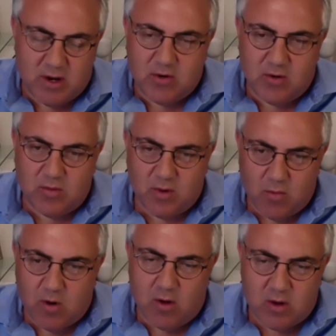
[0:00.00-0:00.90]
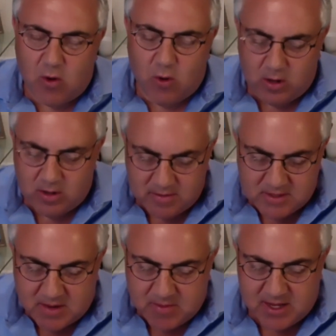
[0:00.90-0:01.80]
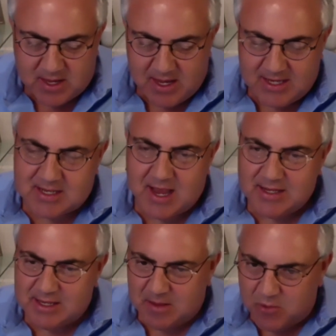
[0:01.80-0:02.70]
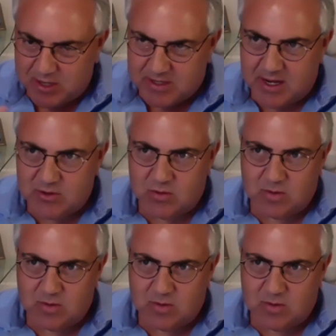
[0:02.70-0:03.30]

do a roll call of some of the key states in the presidential